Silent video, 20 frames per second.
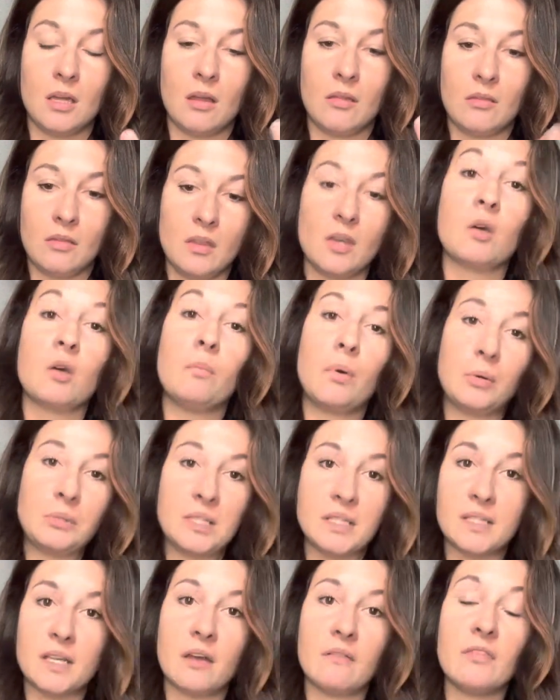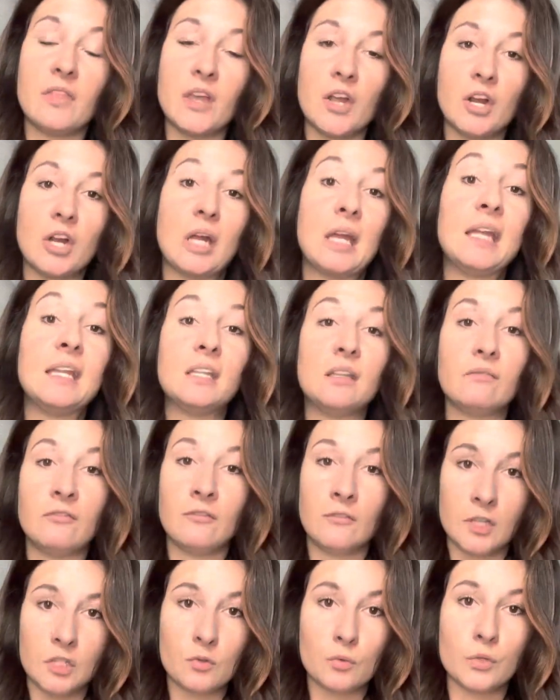the components of their
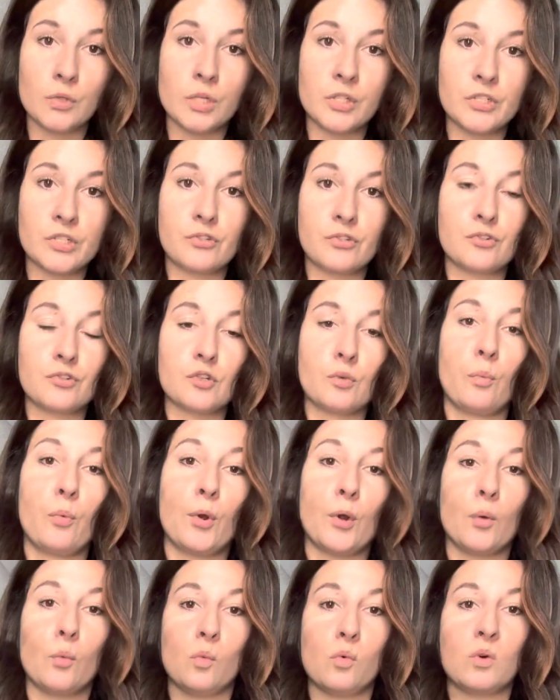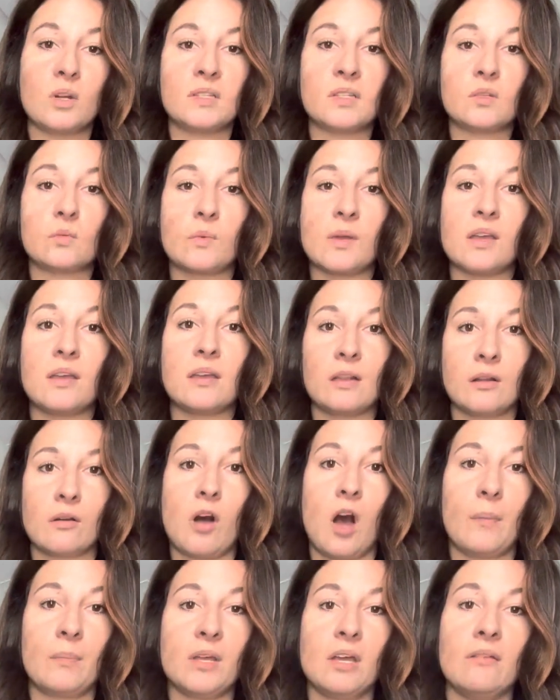individual adjuster's report. Once we get a
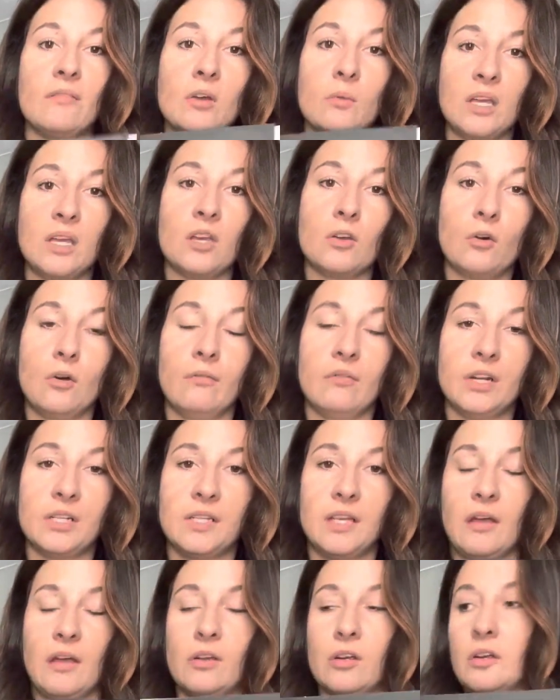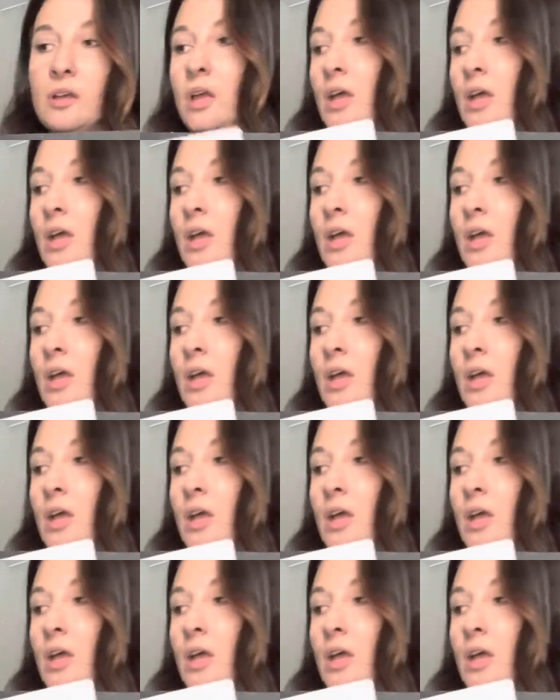copy of it, we can go over it together.